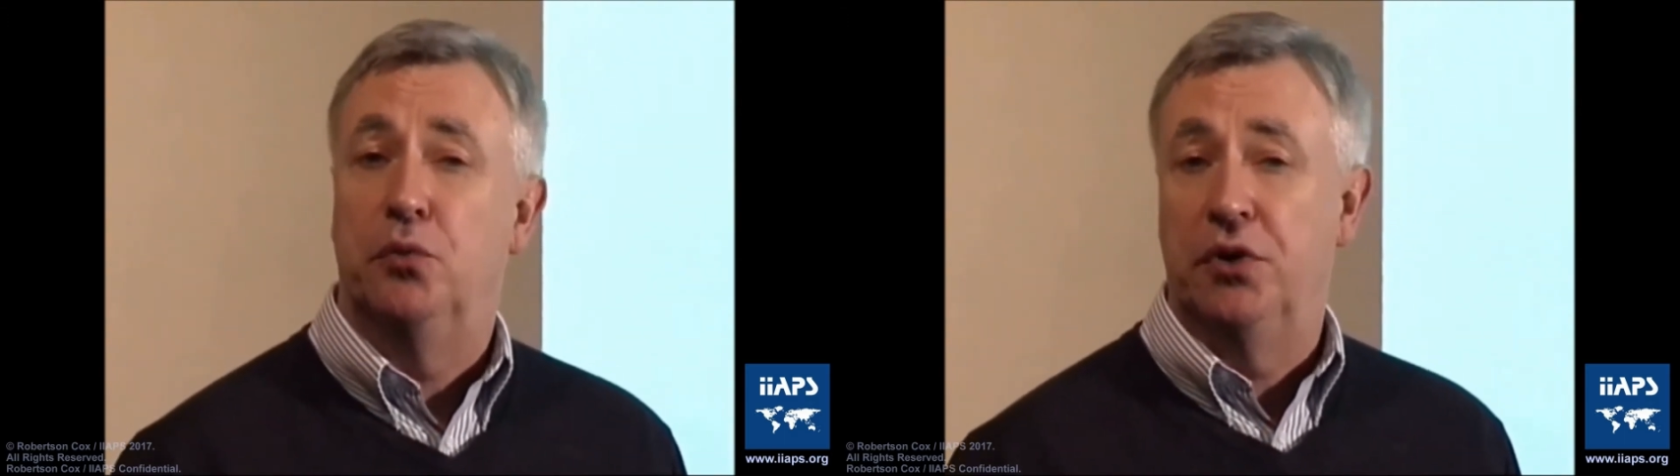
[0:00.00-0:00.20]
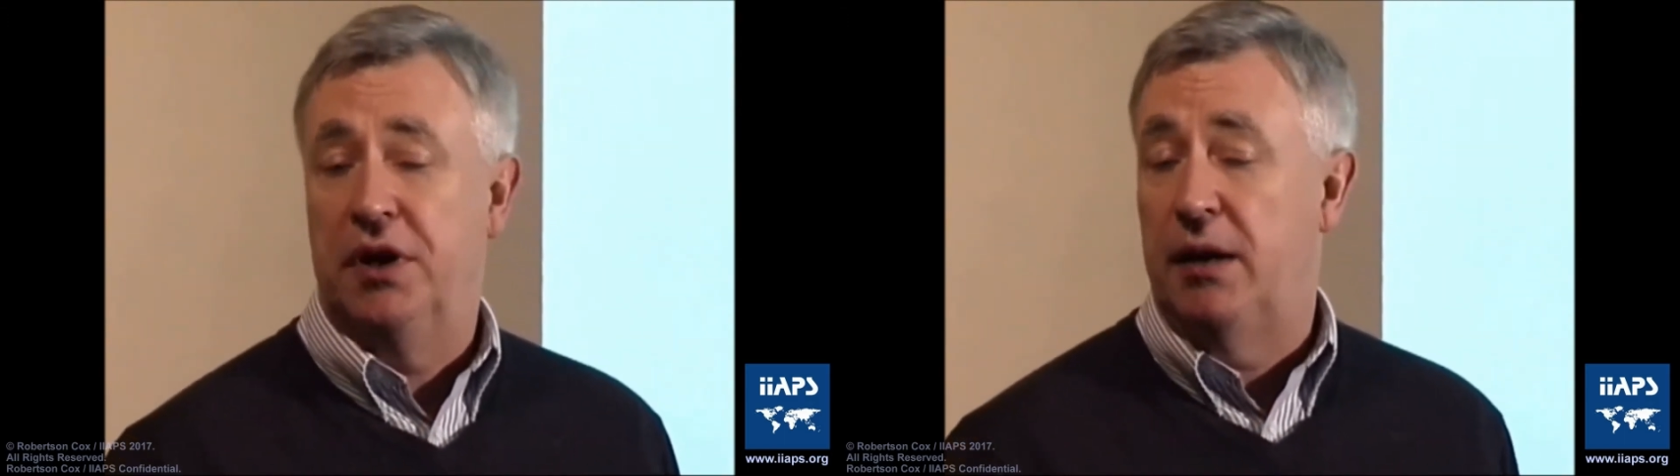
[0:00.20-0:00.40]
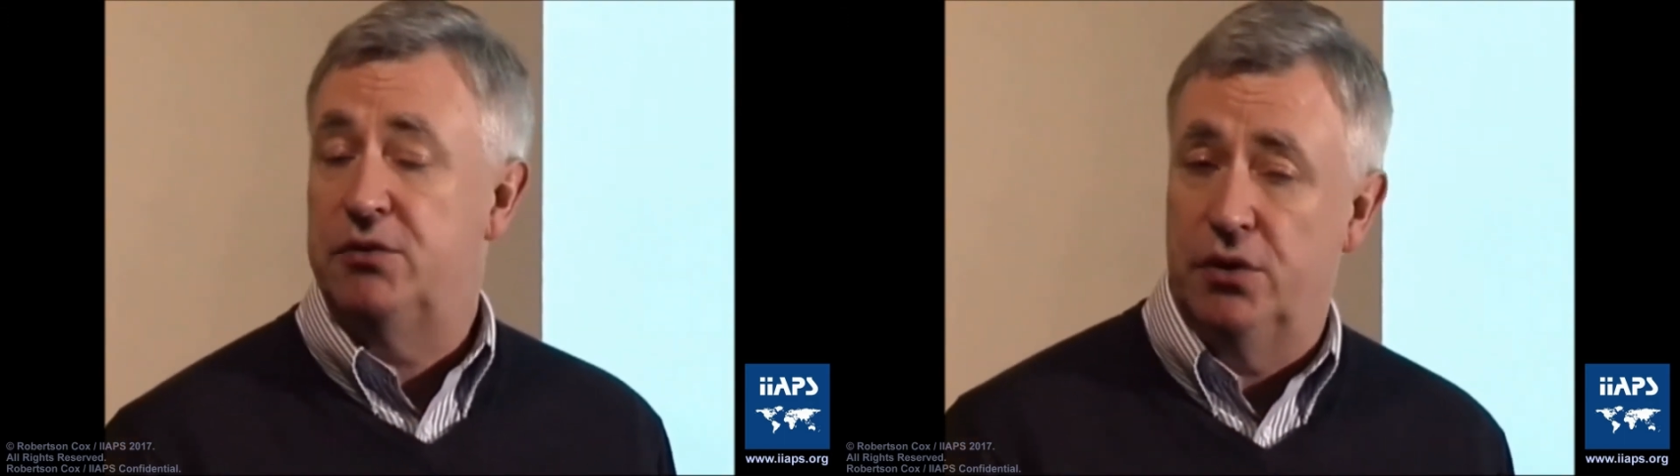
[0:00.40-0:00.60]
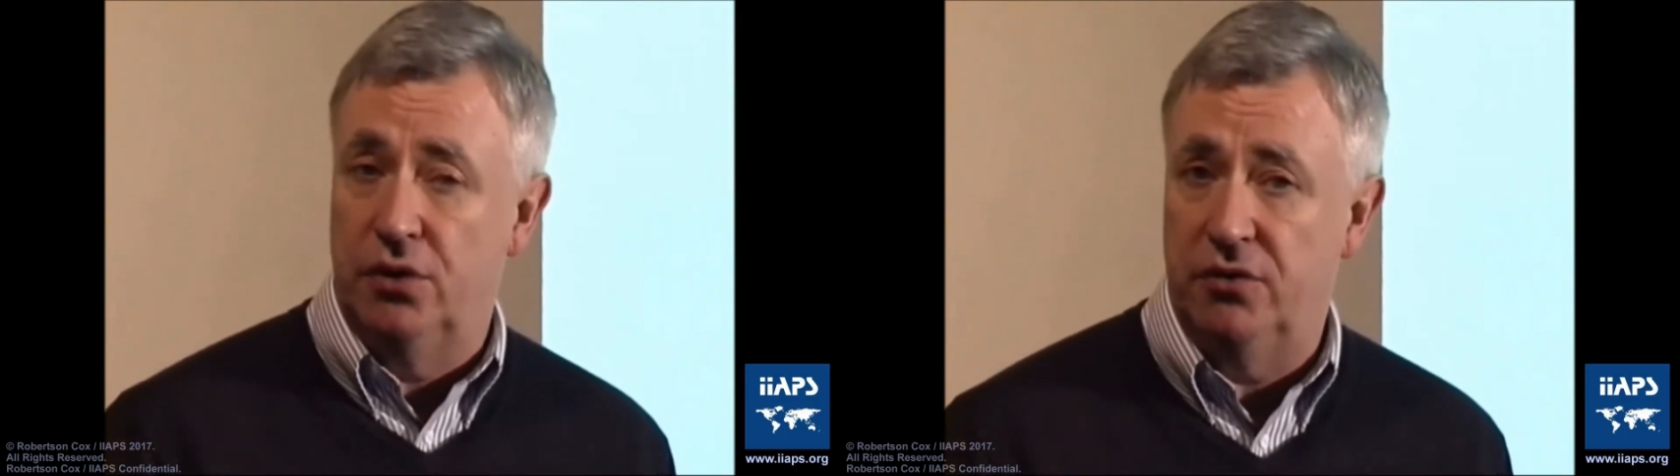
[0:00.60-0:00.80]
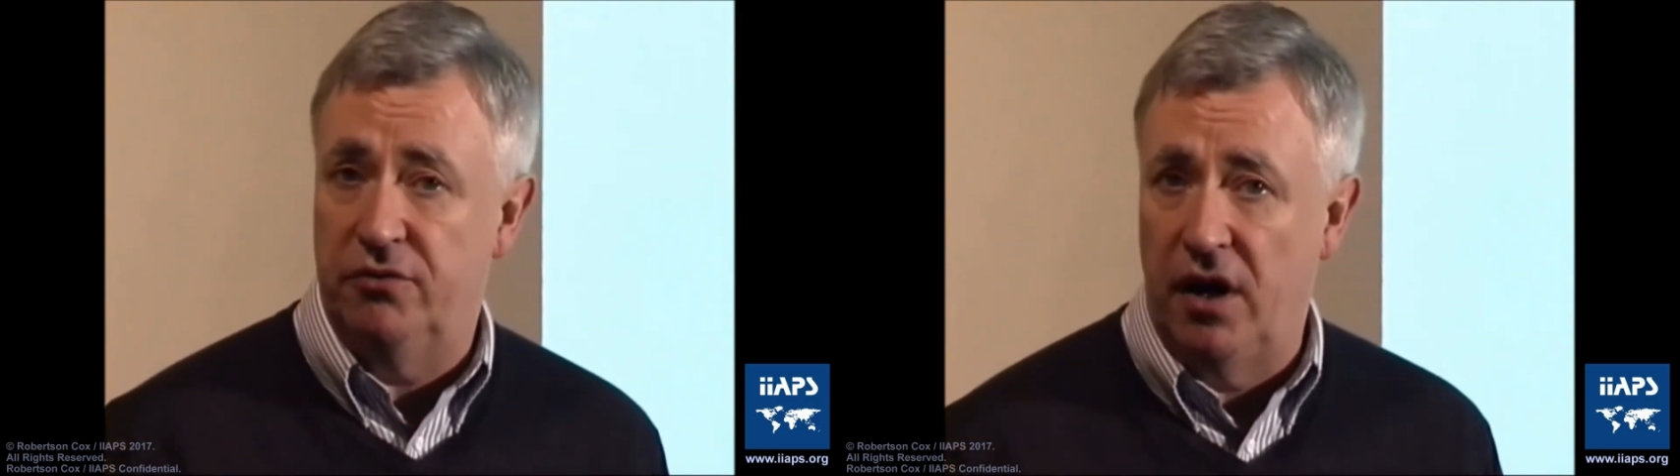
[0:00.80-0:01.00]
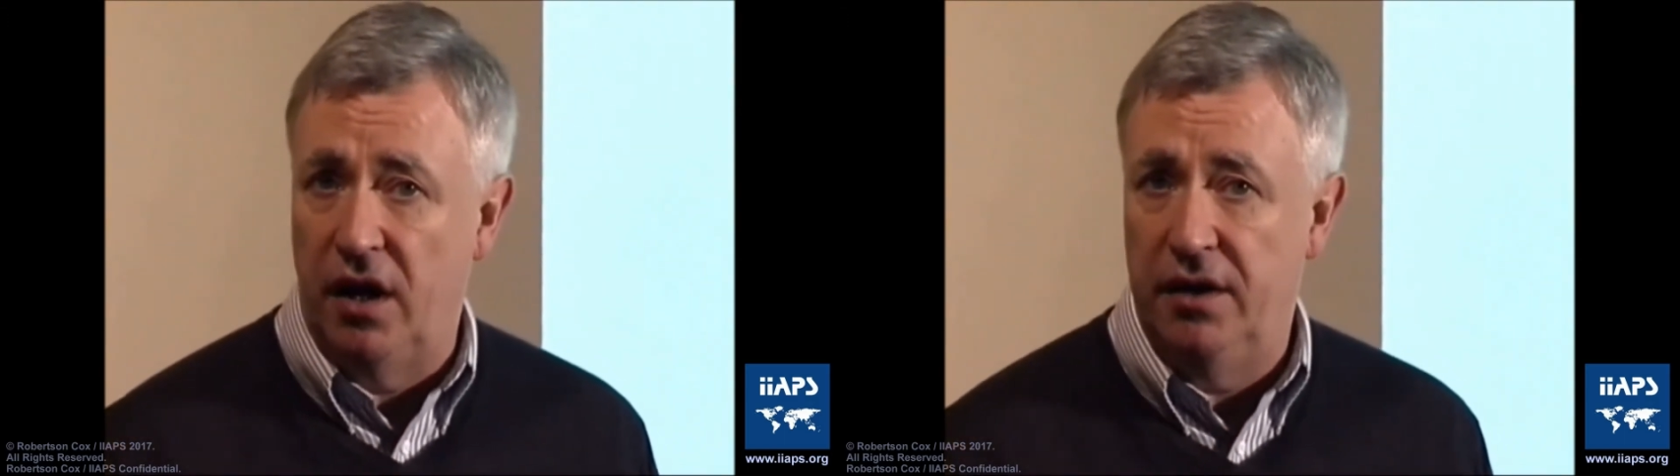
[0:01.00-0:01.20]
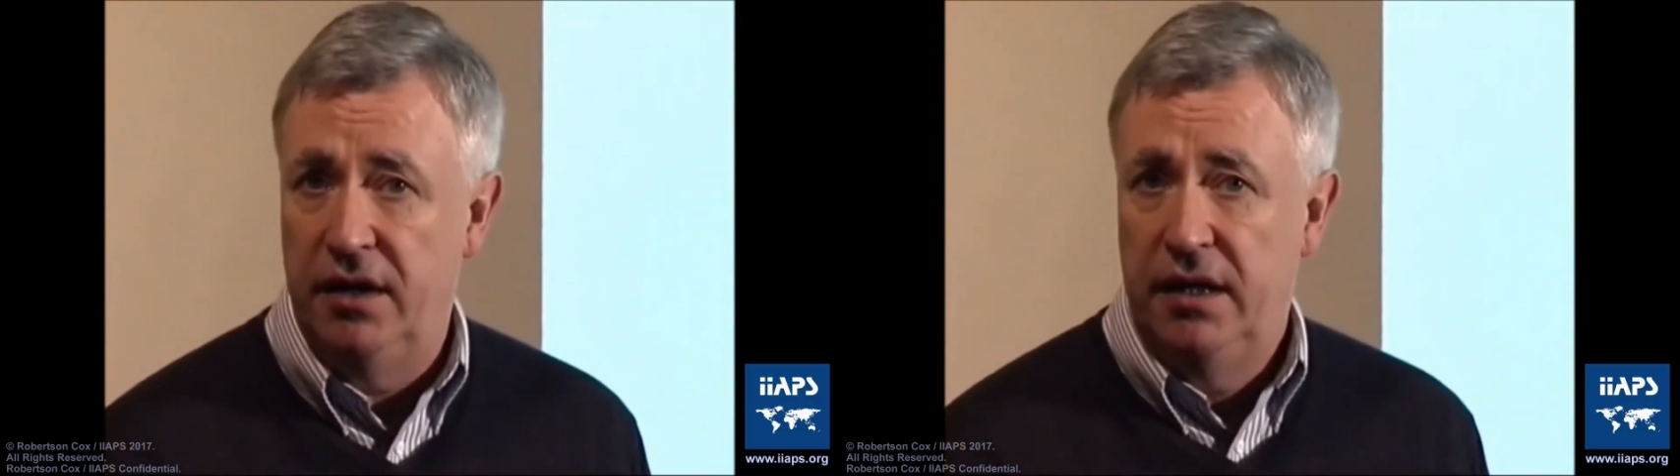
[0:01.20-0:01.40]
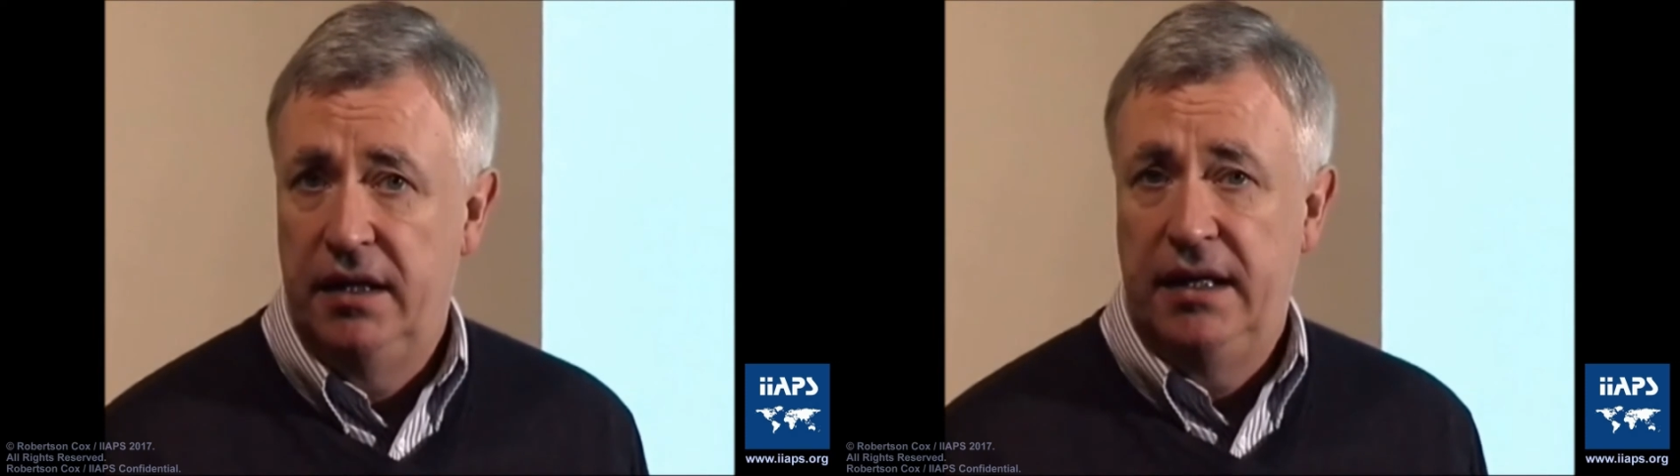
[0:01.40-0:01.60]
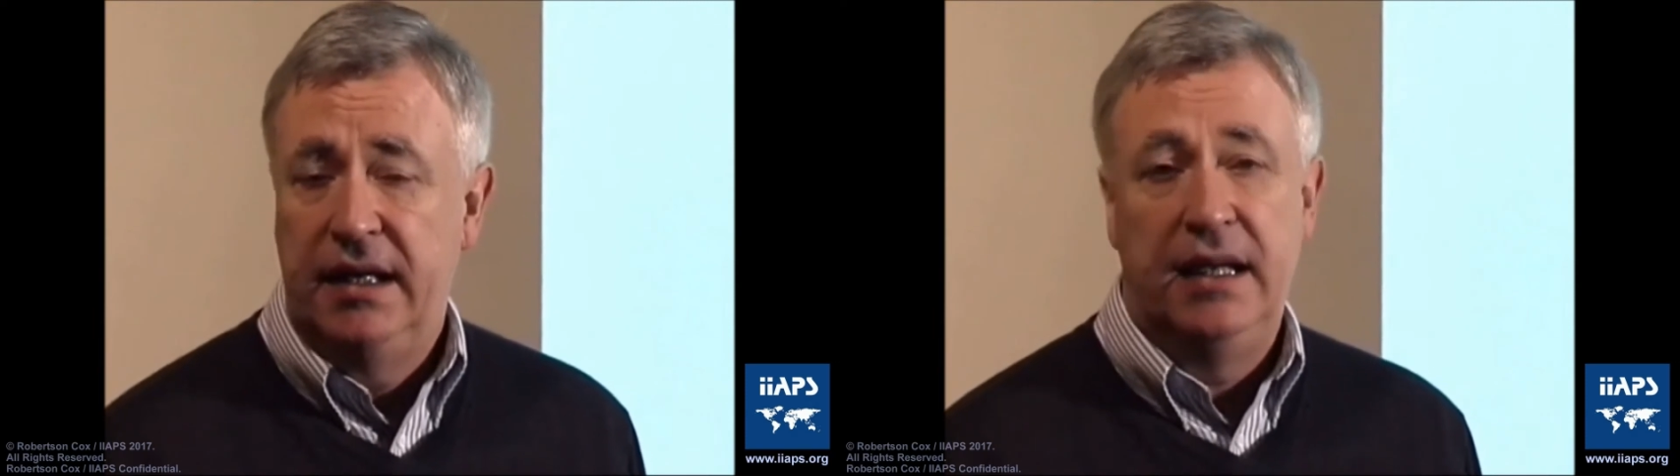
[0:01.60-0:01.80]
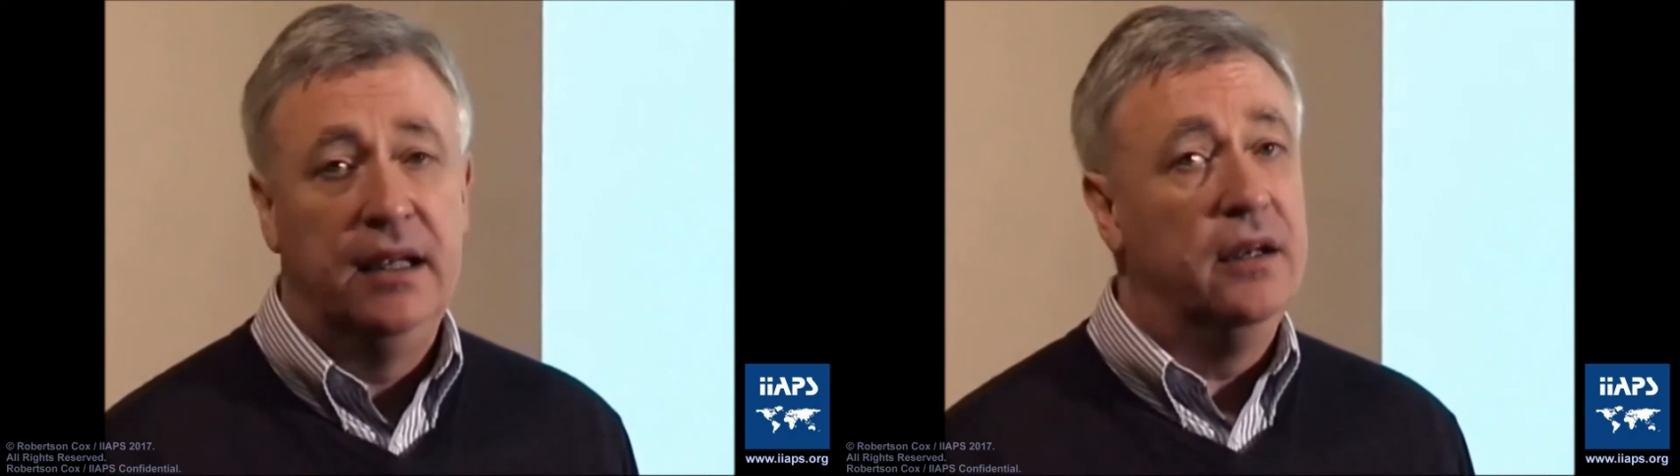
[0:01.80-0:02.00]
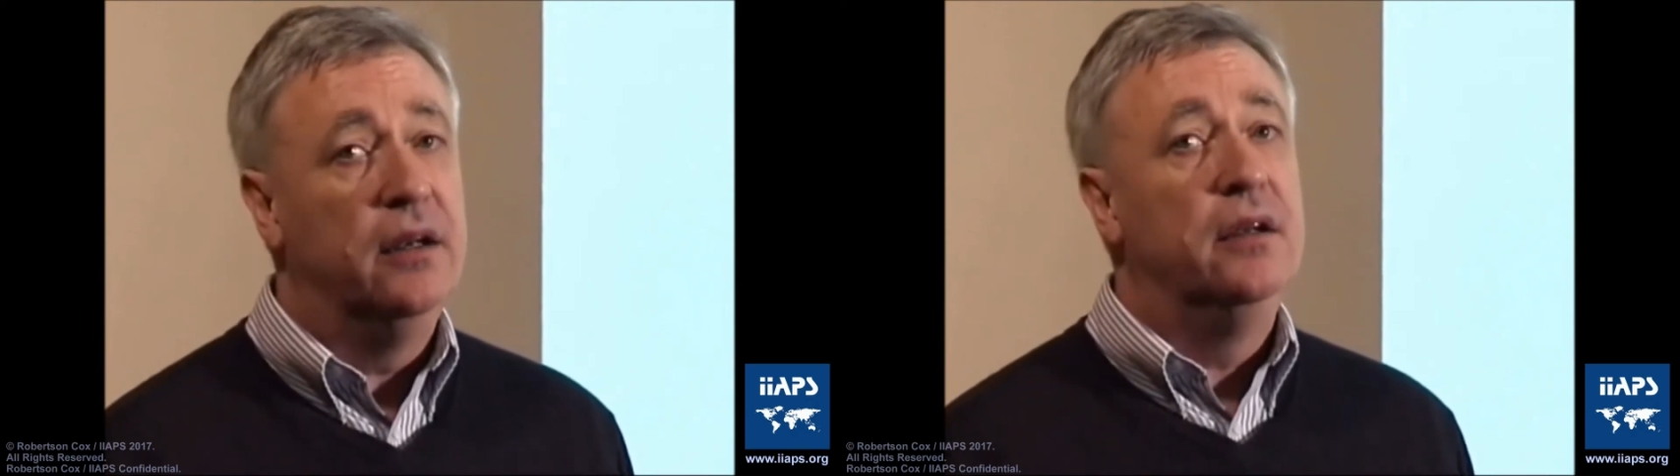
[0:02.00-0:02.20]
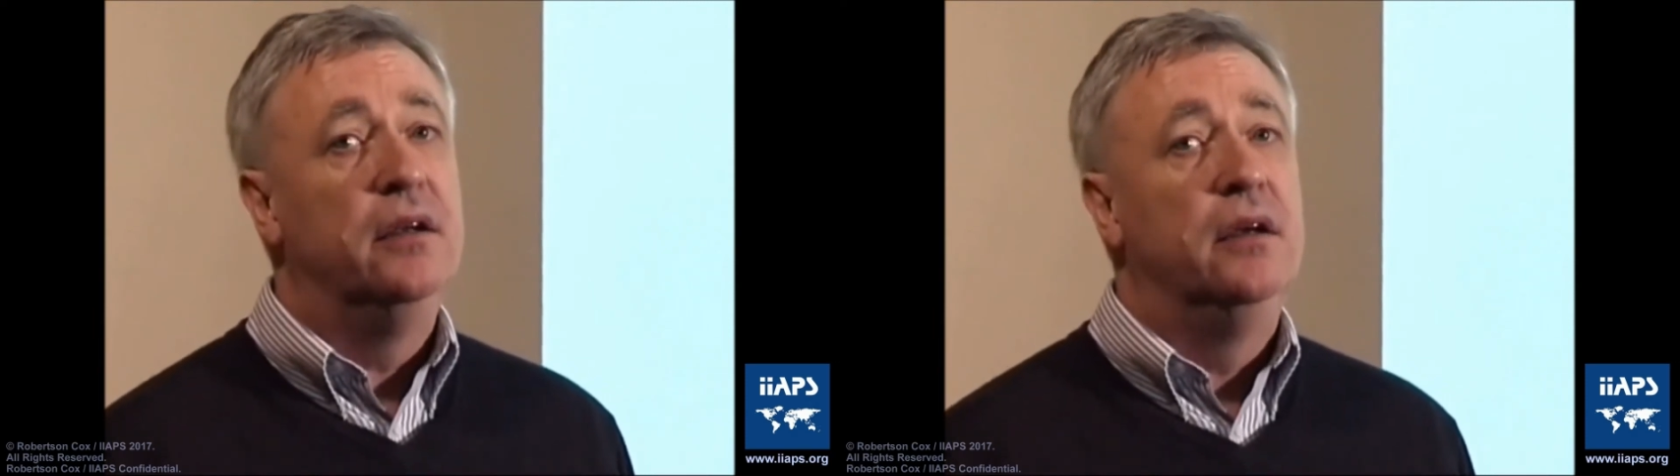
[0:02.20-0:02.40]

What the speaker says: one of the gaps we're going to find in